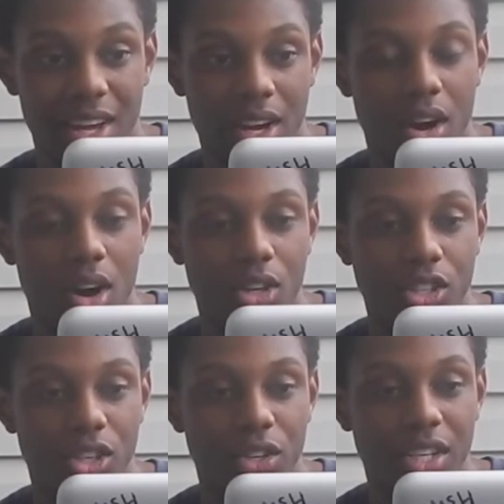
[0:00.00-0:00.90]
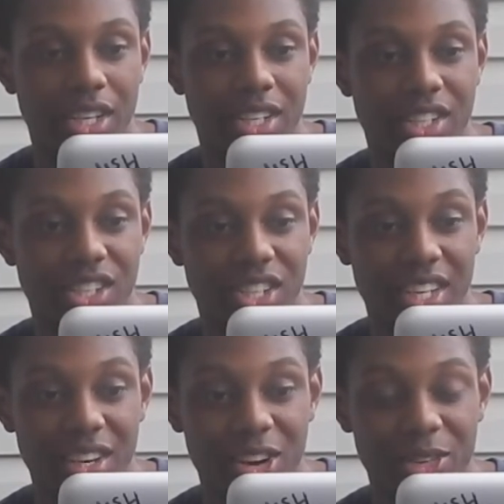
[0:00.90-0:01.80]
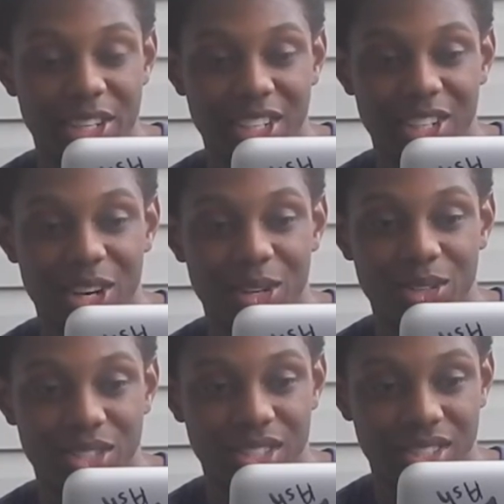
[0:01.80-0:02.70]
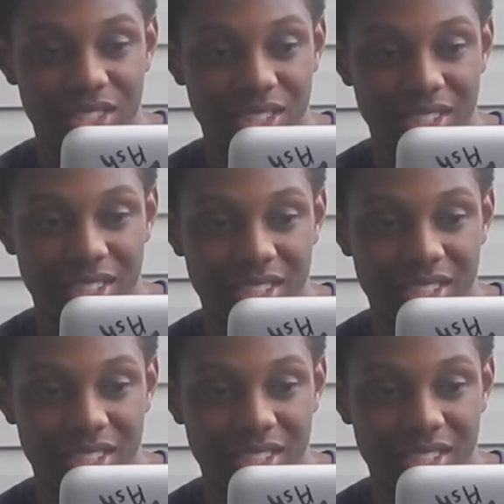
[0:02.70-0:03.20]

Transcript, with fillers: Oh, so he he already knows she's cheating.